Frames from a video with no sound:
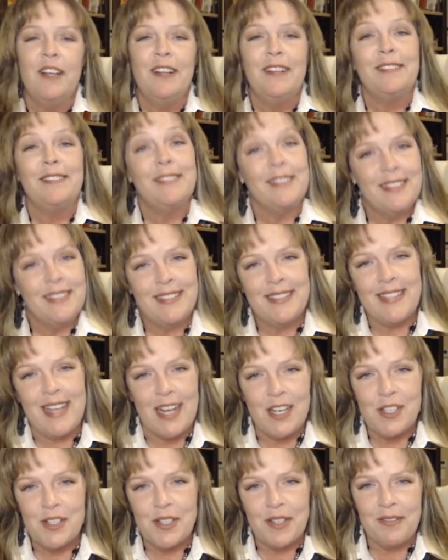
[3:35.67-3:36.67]
this is
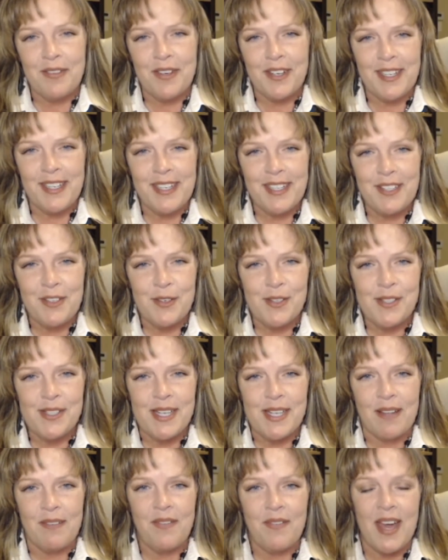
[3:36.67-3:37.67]
actually a very
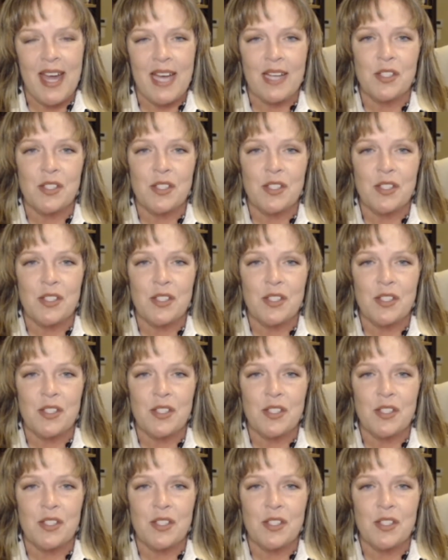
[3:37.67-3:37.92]
interesting fact.